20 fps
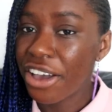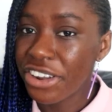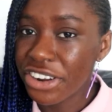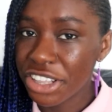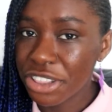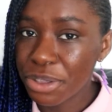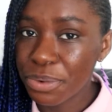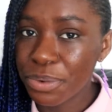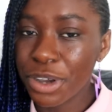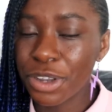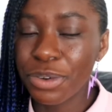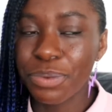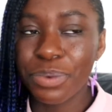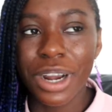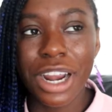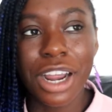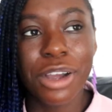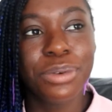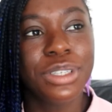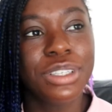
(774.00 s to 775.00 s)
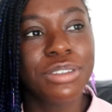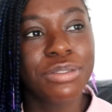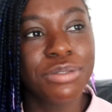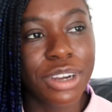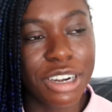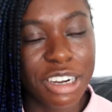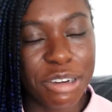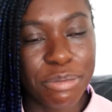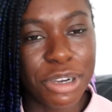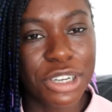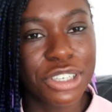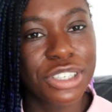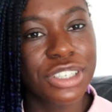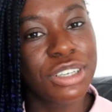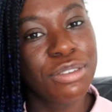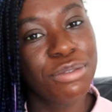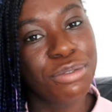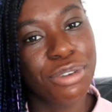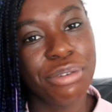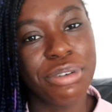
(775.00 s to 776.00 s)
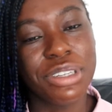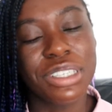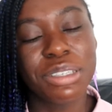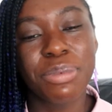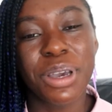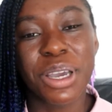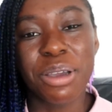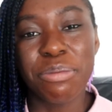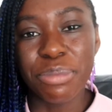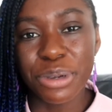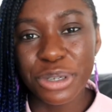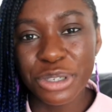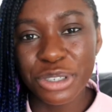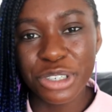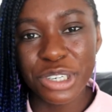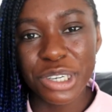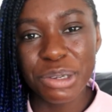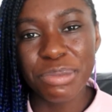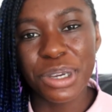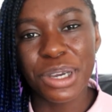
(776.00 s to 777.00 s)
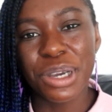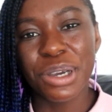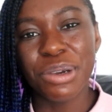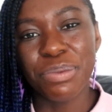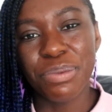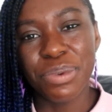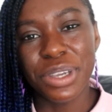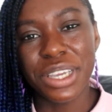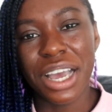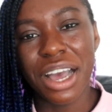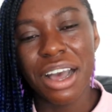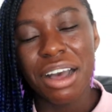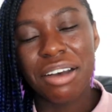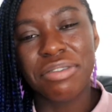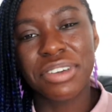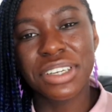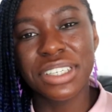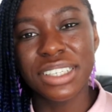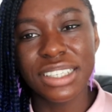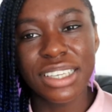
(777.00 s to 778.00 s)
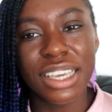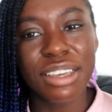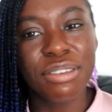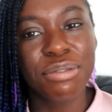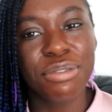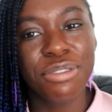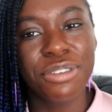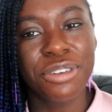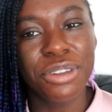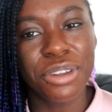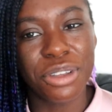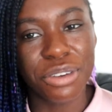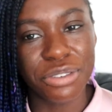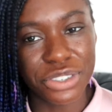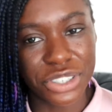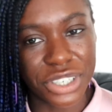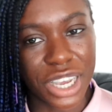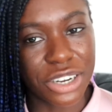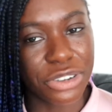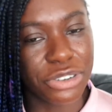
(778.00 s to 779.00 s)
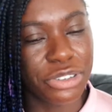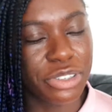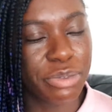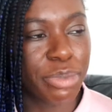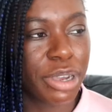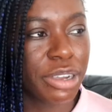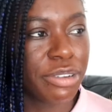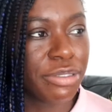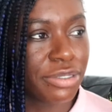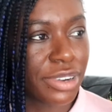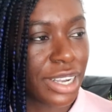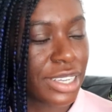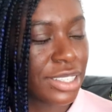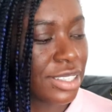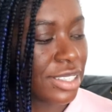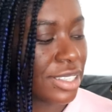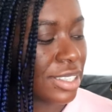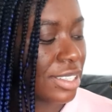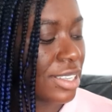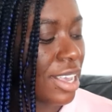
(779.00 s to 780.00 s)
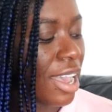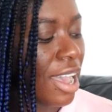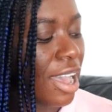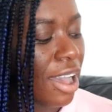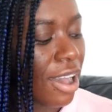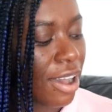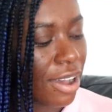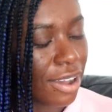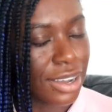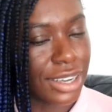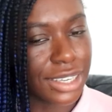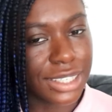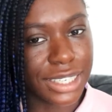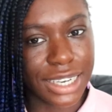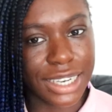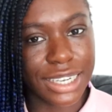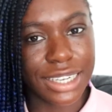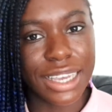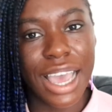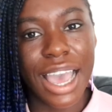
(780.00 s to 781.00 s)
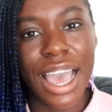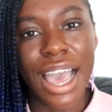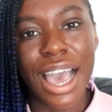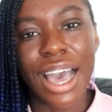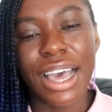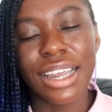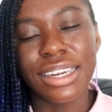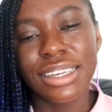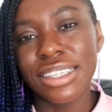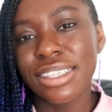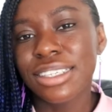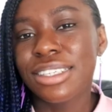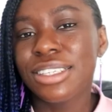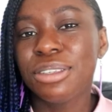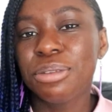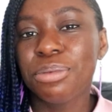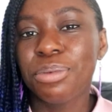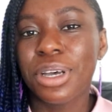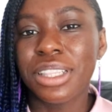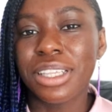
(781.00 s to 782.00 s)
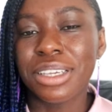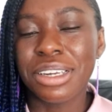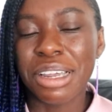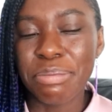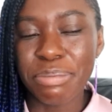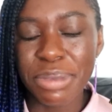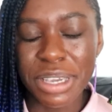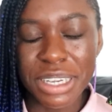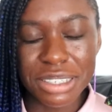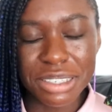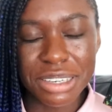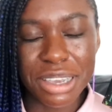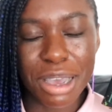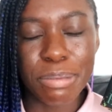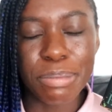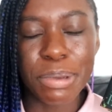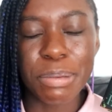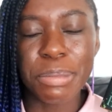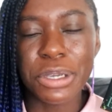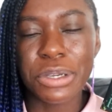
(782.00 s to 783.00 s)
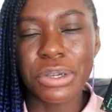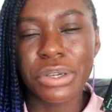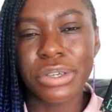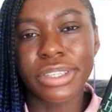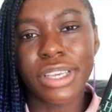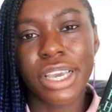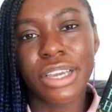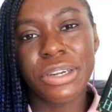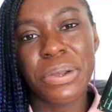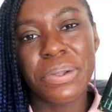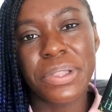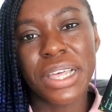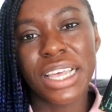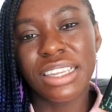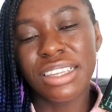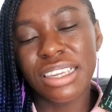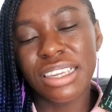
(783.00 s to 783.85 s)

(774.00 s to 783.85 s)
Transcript: Another one where I was very much influenced by a booktuber, we have A Skinful of Shadows by Frances Harding, and this is one that I picked up because I know that